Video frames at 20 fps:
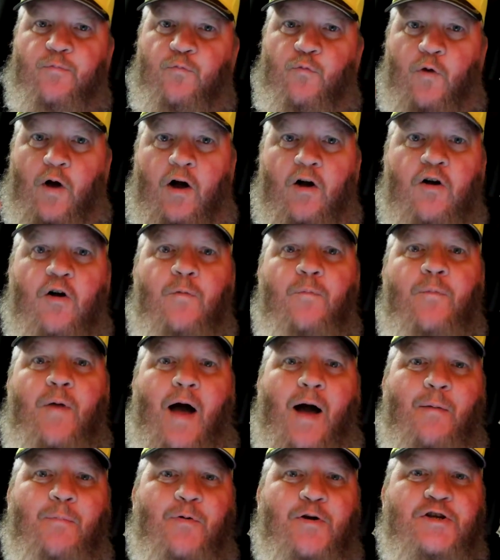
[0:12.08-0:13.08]
Welcome,
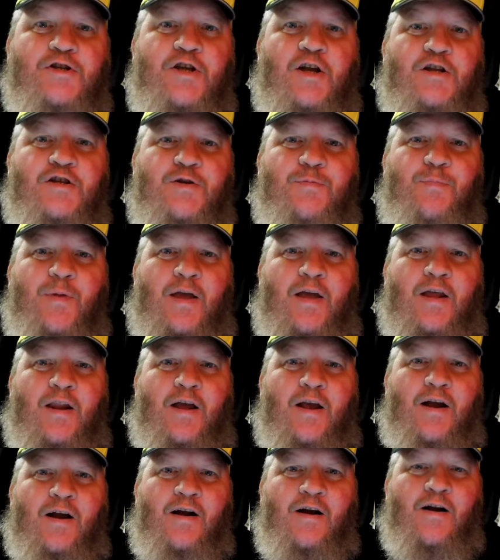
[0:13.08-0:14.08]
I appreciate you being
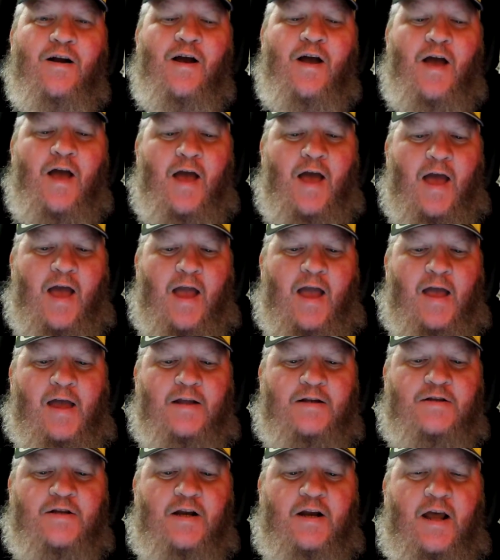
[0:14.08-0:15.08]
here,
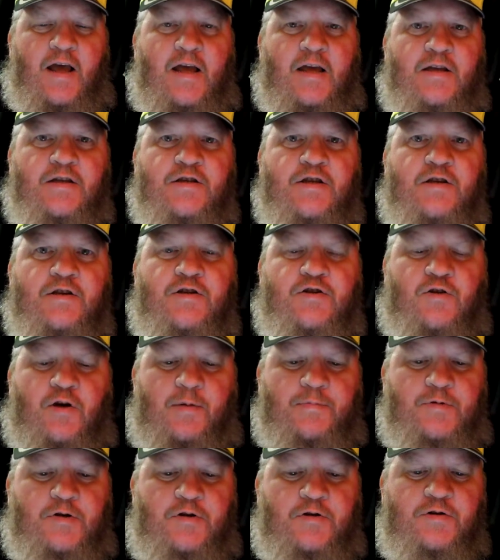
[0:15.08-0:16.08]
and today's
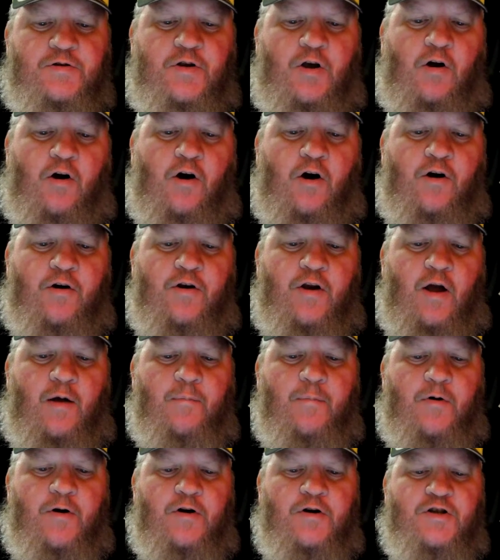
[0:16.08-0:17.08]
scriptures are
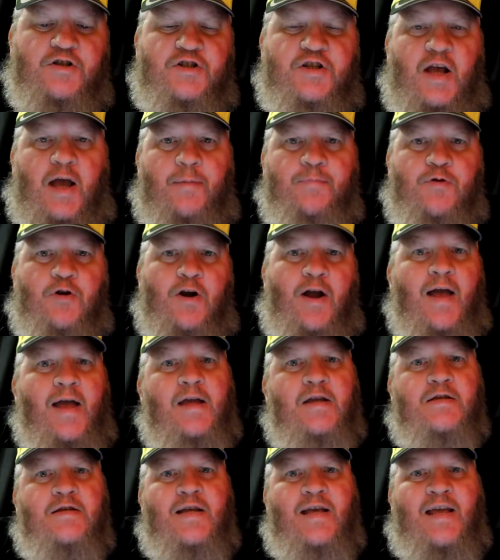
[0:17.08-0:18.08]
Numbers chapter
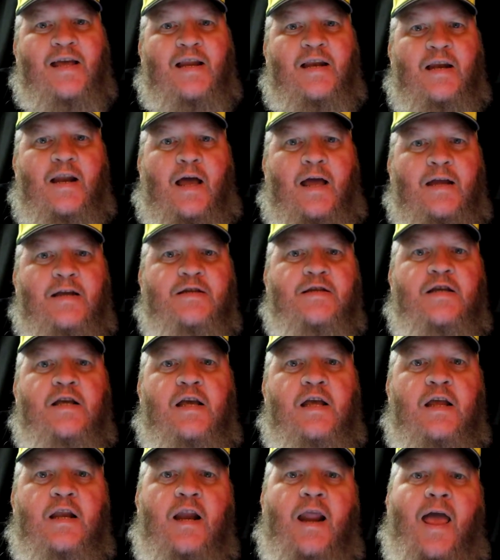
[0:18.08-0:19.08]
18,
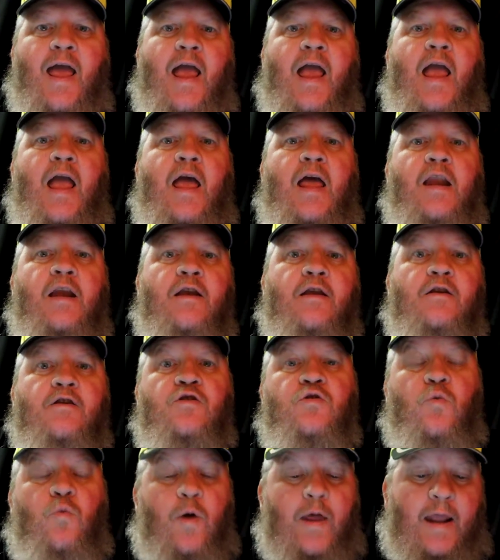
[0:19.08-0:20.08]
19, and
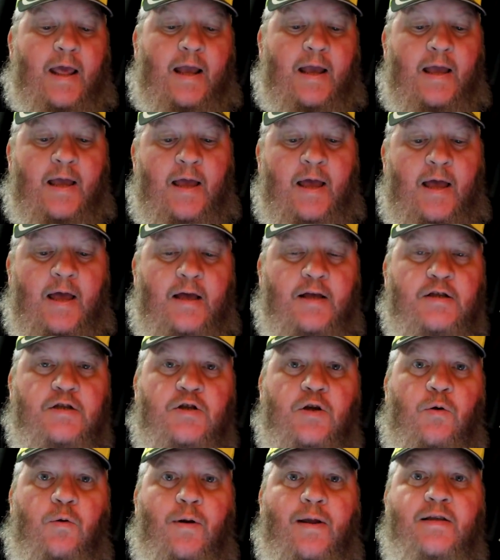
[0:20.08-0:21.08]
20.
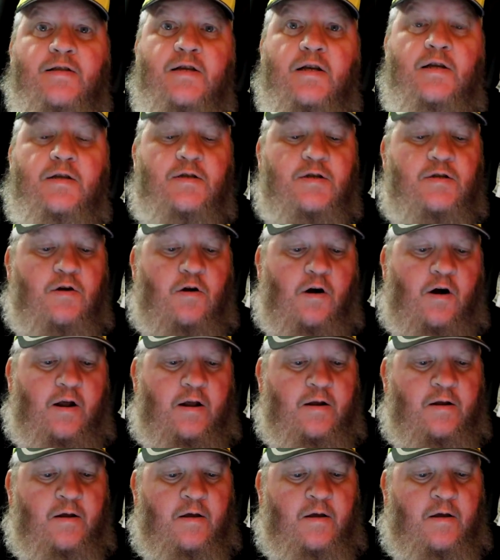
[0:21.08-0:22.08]
So let's get
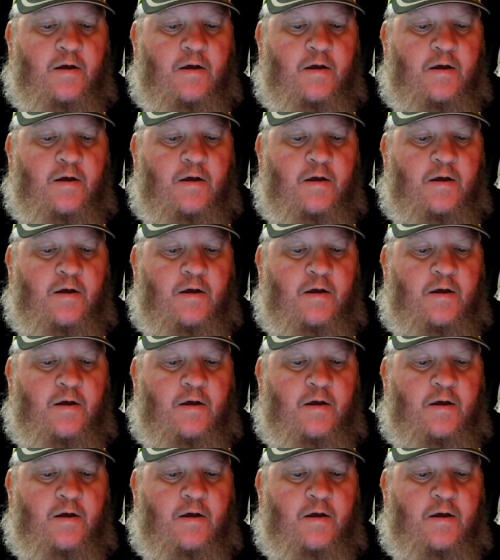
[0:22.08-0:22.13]
started.